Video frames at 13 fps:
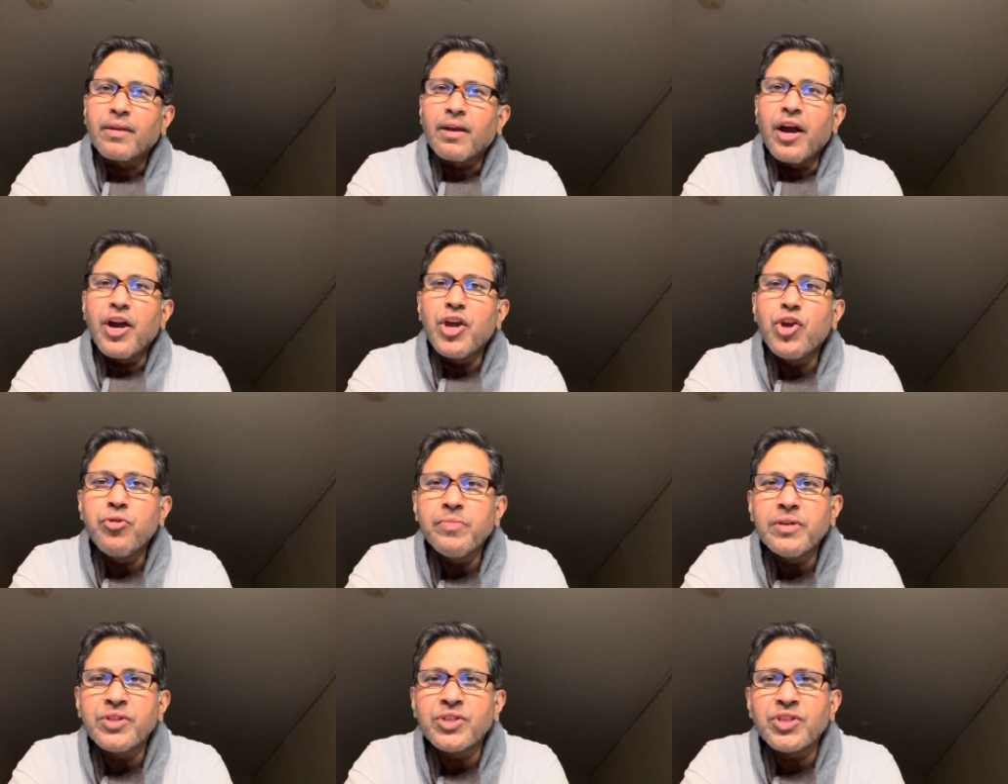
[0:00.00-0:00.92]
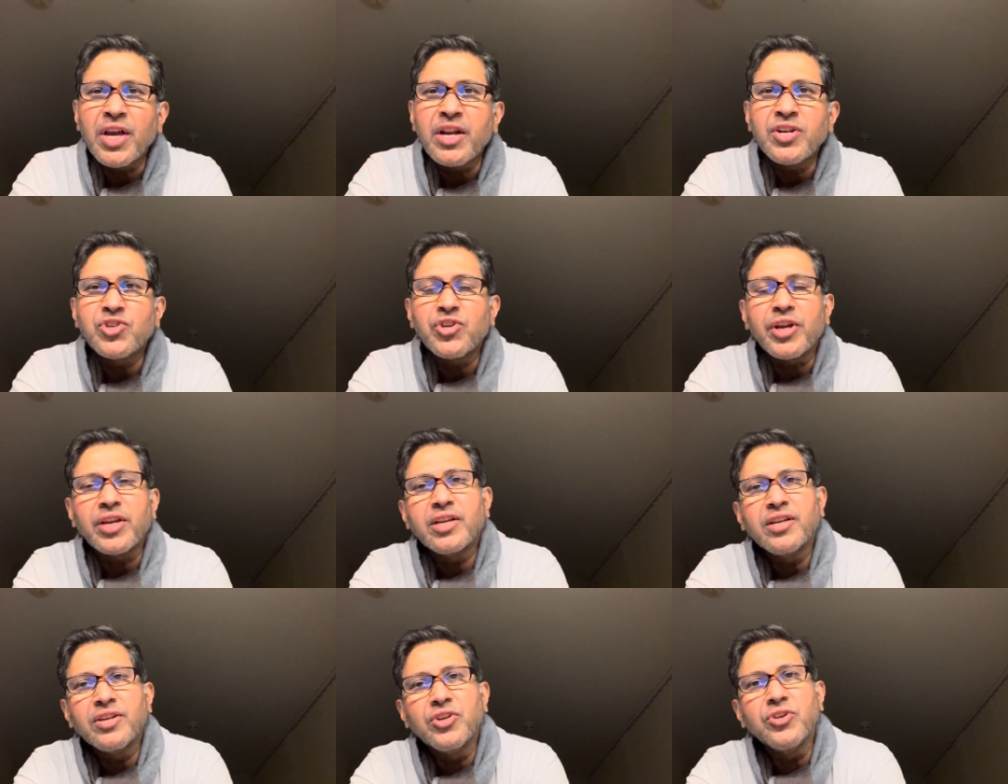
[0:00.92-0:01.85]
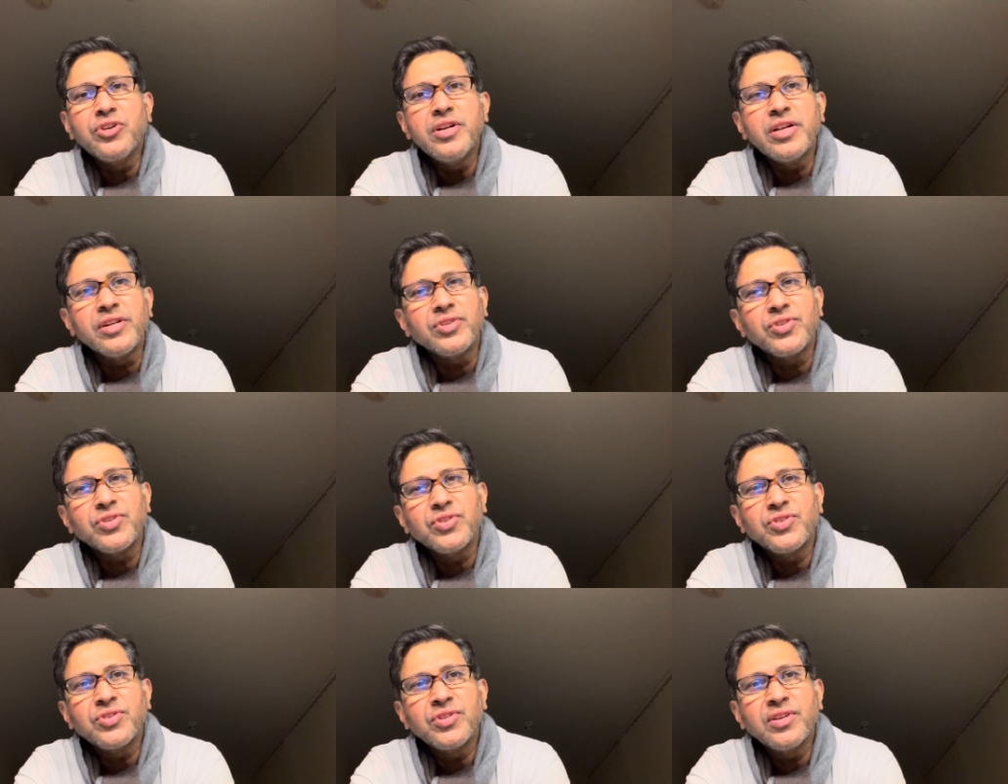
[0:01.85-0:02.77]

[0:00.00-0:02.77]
A human-centric goodness